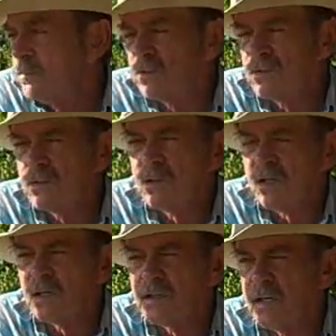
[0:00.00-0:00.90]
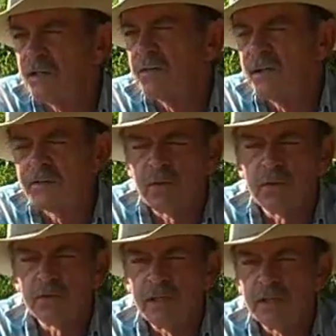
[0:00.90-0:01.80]
And like I said, I don't care if they
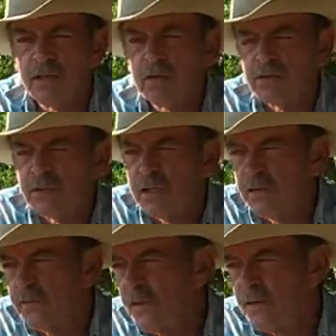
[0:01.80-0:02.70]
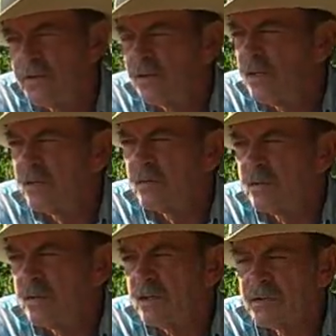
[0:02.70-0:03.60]
own that dog or not. They're
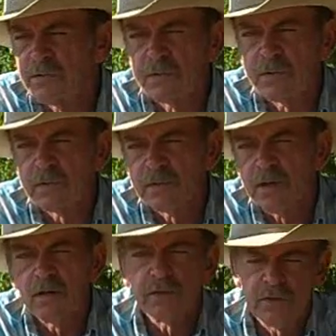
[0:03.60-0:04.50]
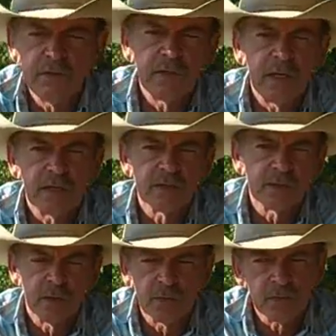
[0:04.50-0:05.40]
not controlling the dog. You take
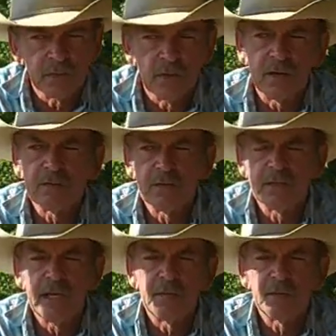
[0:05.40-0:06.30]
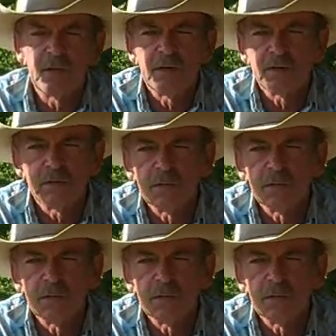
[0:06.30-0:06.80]
control and go after the damn dog.